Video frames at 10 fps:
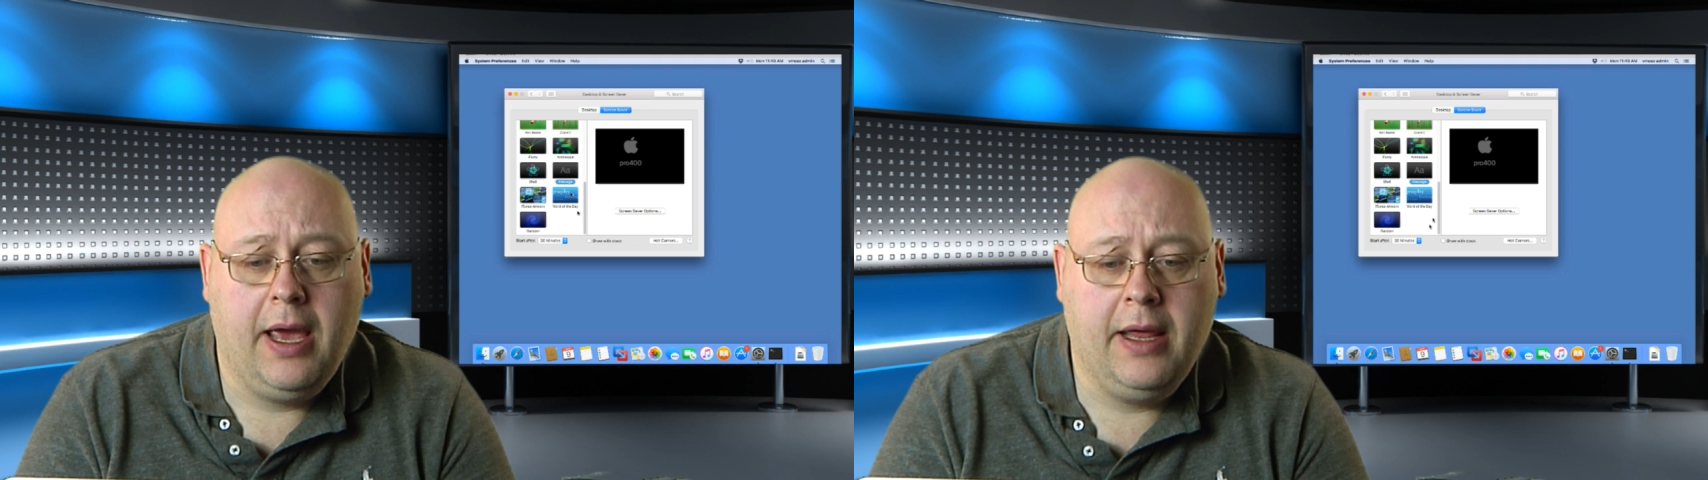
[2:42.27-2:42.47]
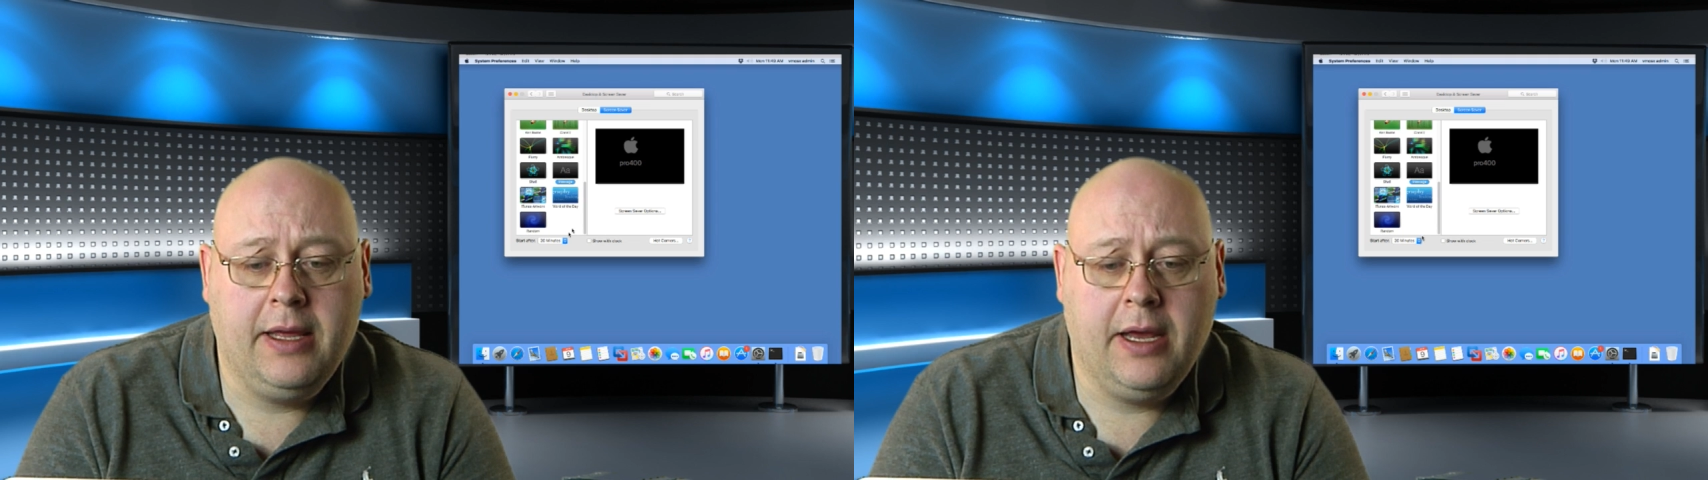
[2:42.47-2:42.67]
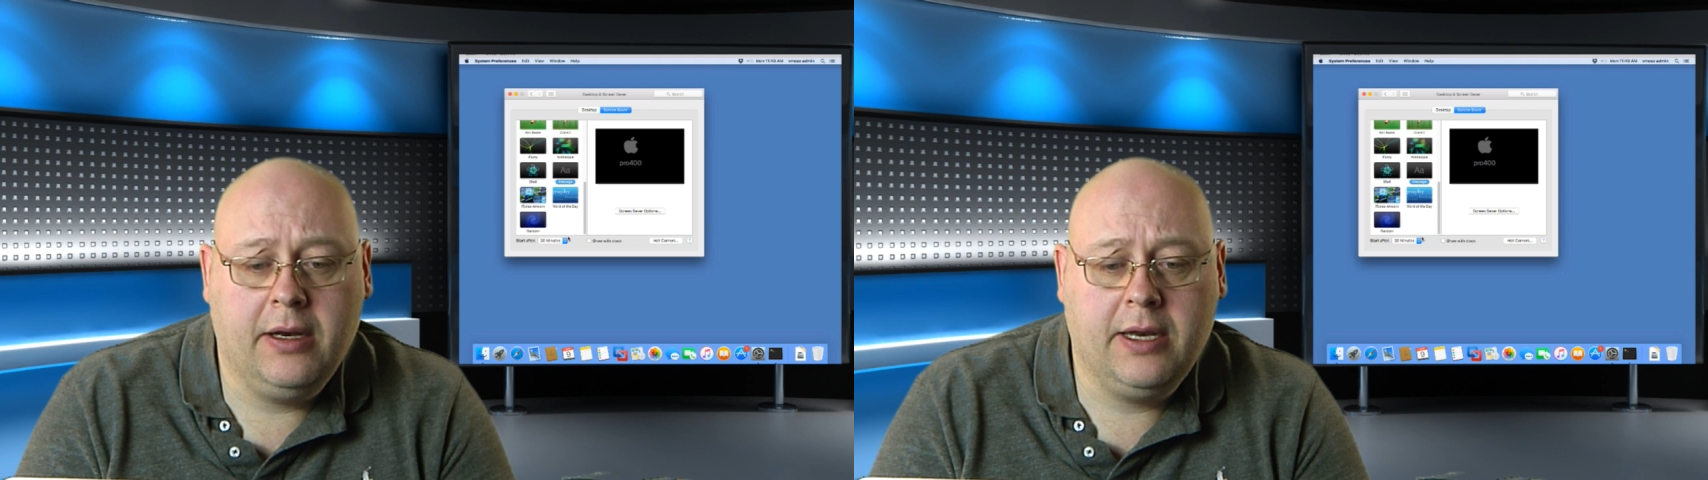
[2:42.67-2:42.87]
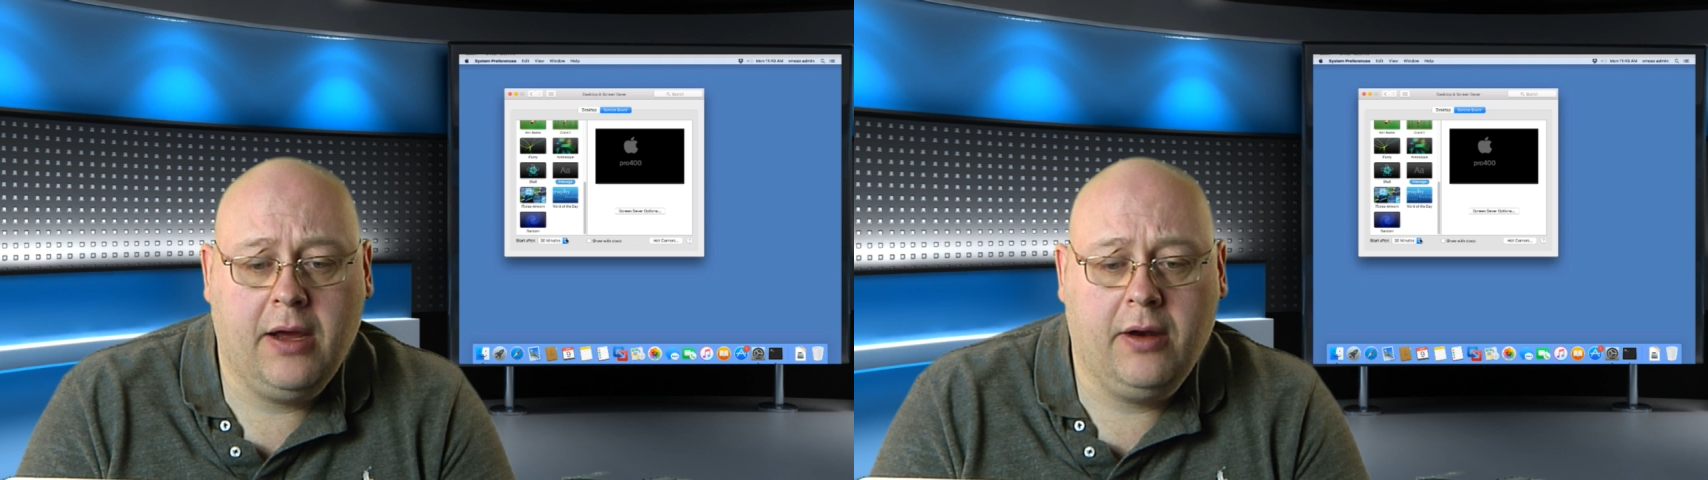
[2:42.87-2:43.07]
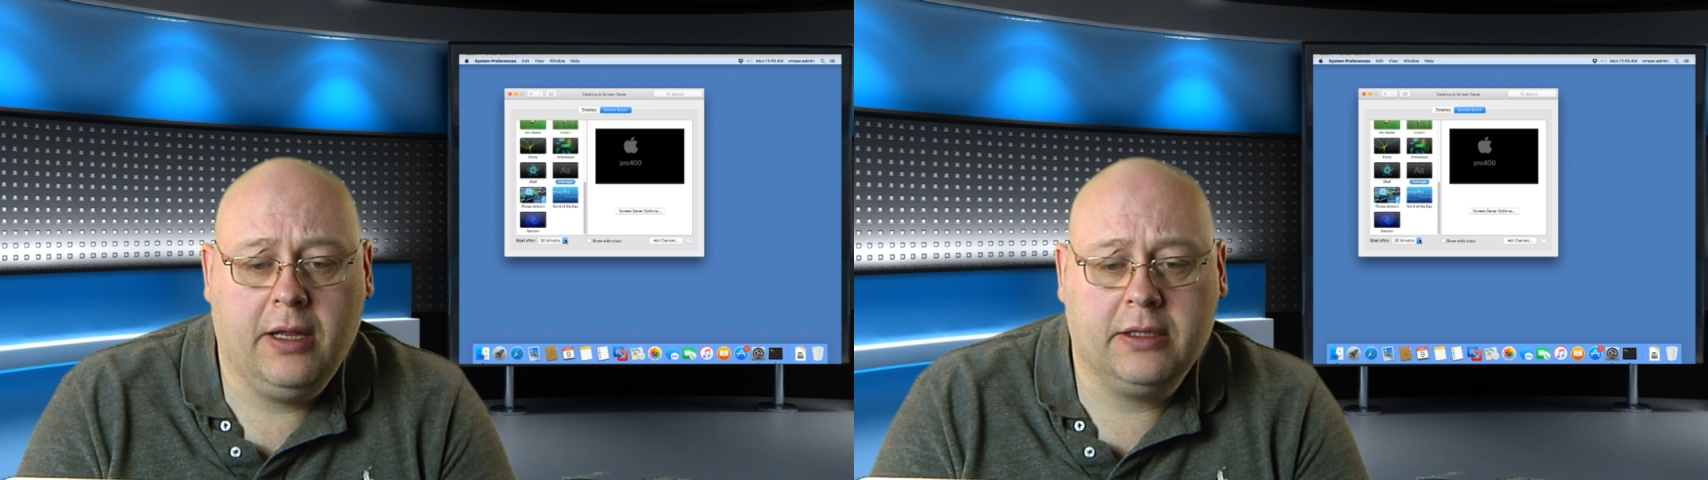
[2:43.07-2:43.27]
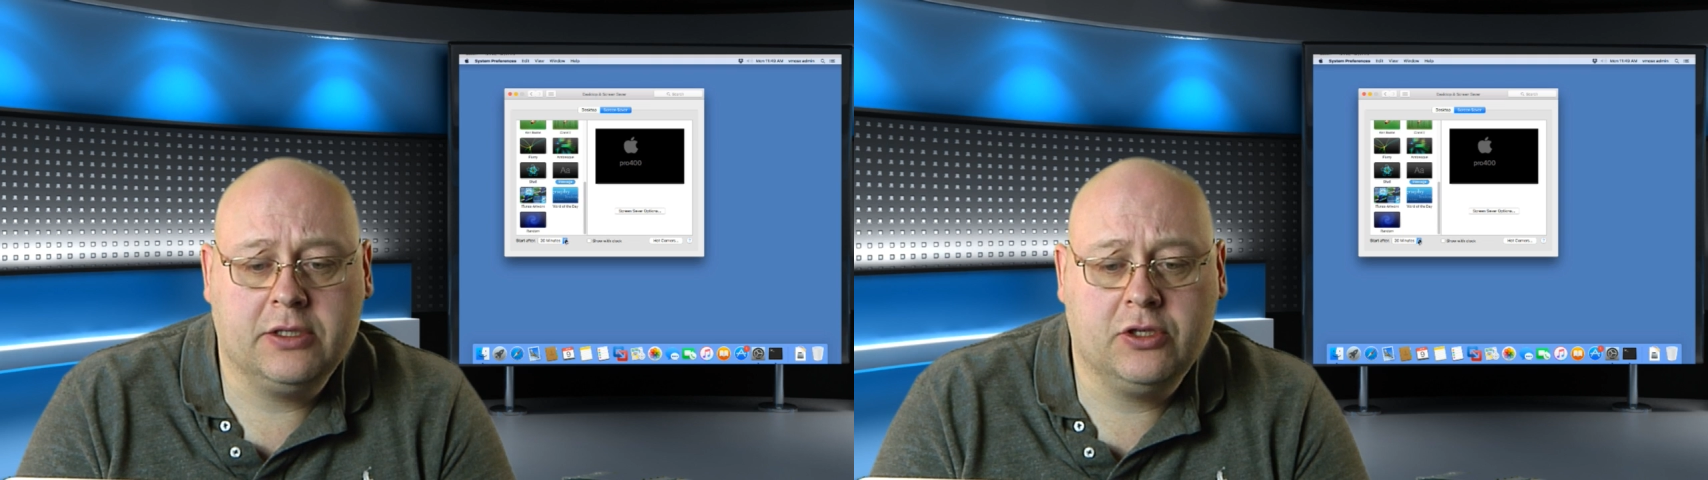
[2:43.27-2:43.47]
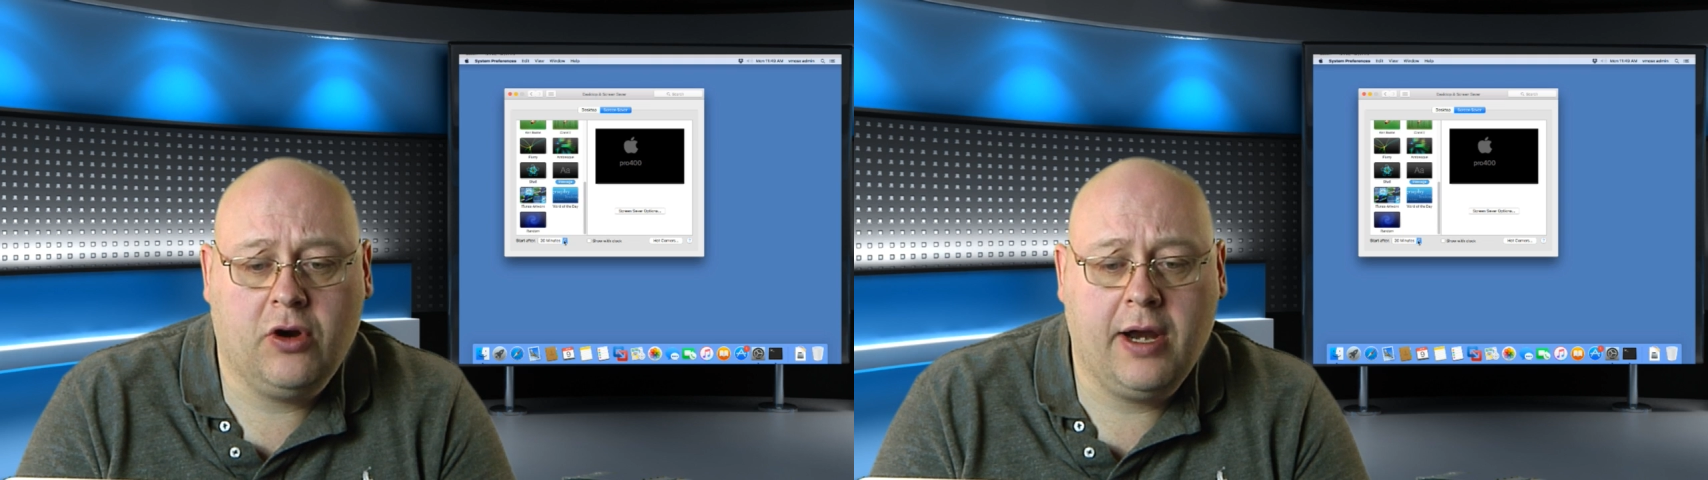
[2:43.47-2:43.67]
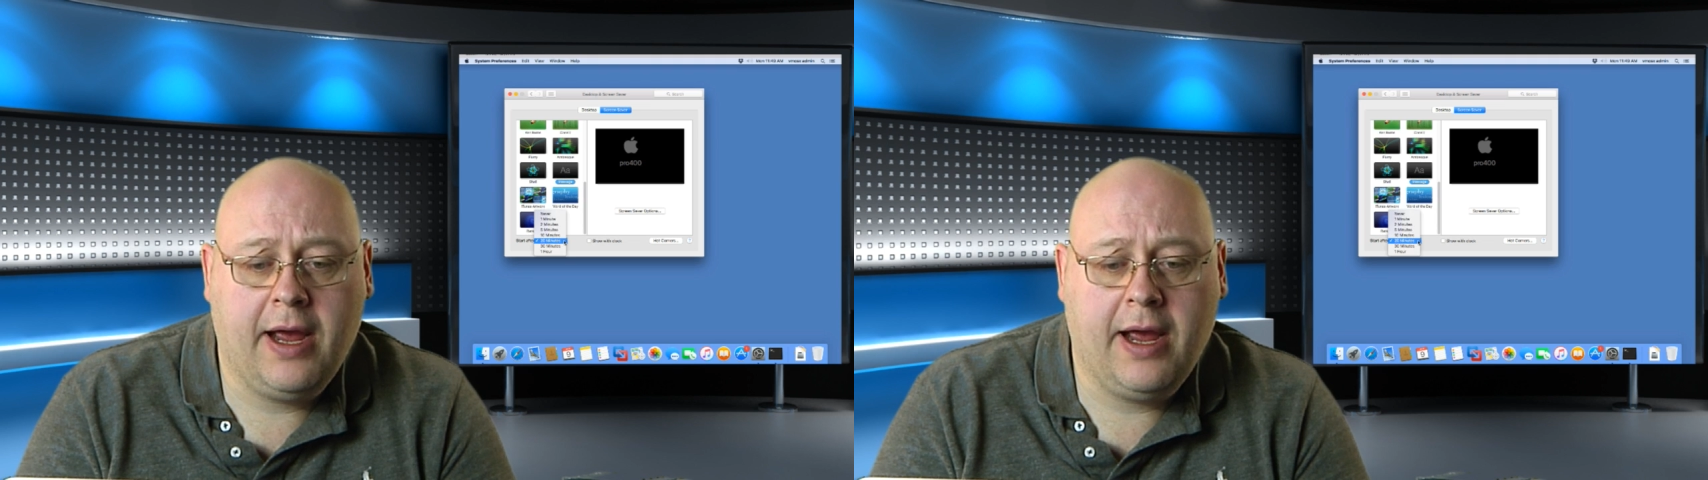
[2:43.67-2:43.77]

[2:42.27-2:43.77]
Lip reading: and then down at the start